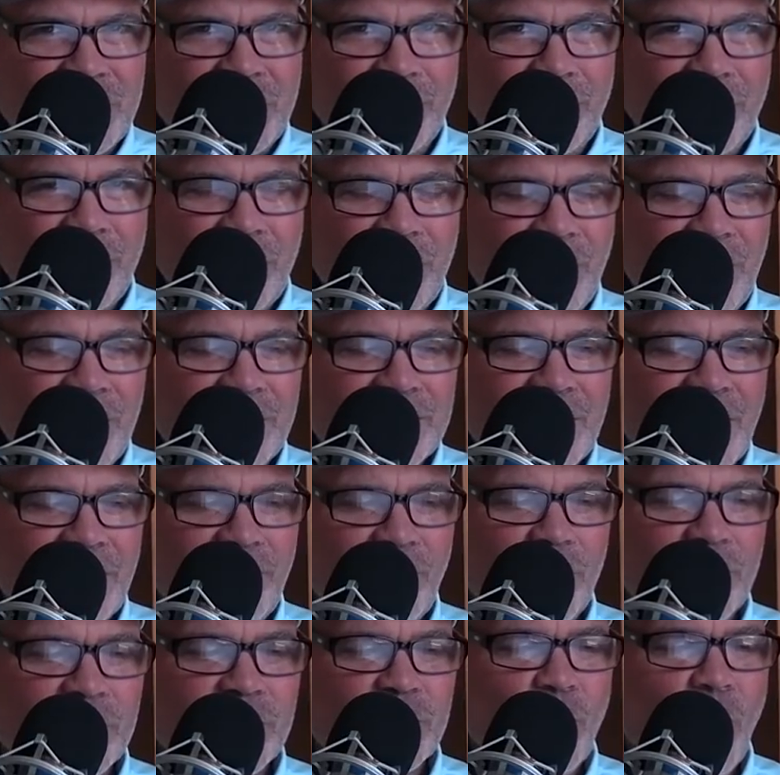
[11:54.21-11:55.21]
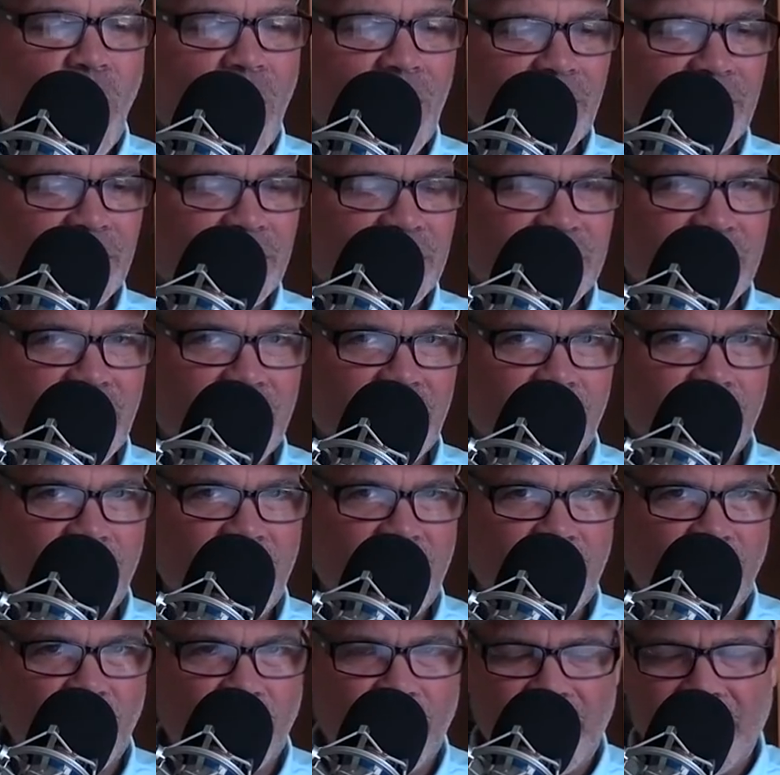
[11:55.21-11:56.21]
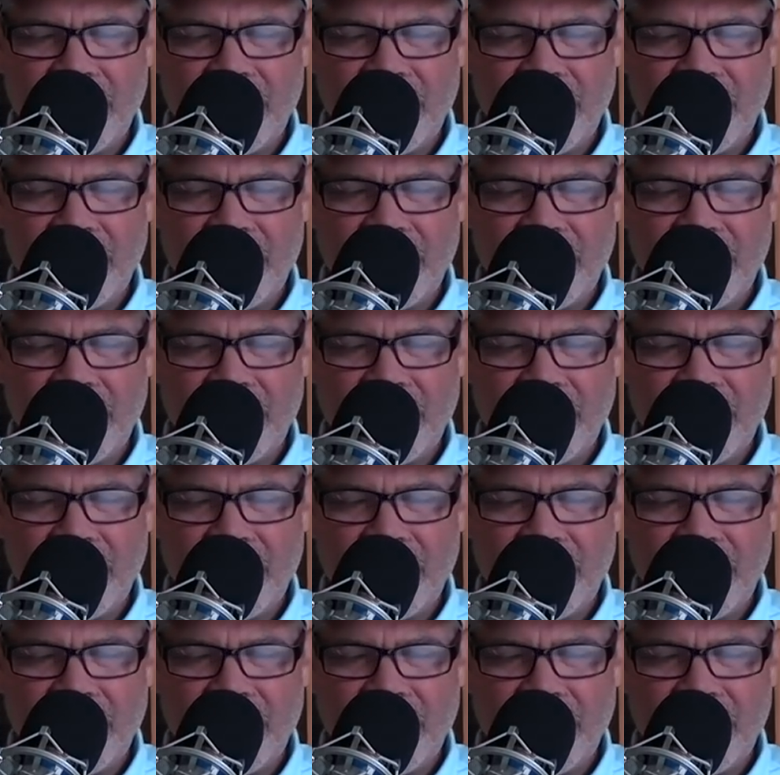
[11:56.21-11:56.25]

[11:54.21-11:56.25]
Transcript: are some of the things I've always wanted to say to people.